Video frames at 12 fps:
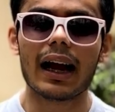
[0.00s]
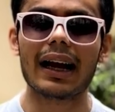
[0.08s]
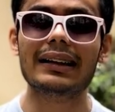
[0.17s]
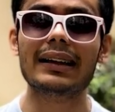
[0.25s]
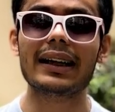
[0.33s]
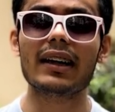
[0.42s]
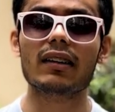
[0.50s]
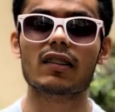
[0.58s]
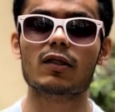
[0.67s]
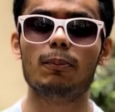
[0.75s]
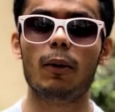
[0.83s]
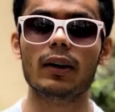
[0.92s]
and then it
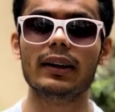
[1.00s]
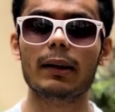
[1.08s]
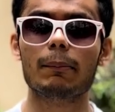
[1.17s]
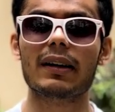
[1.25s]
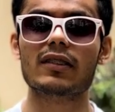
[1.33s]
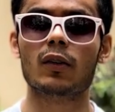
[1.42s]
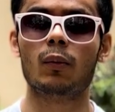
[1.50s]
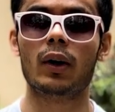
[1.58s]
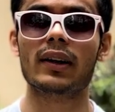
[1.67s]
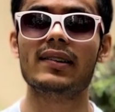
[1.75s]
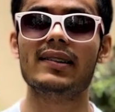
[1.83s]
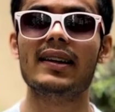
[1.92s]
responding based on what
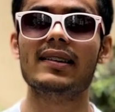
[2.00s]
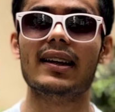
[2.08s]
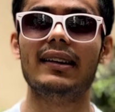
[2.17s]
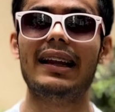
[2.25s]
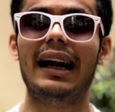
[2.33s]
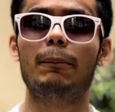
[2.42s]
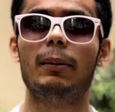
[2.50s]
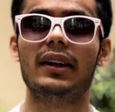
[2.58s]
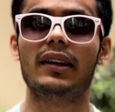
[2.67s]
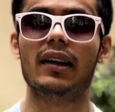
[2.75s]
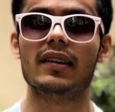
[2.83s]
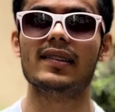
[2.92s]
it sees in that
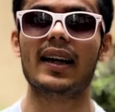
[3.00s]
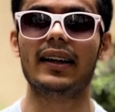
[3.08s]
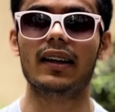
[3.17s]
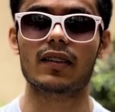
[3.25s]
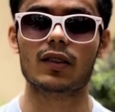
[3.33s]
particular second.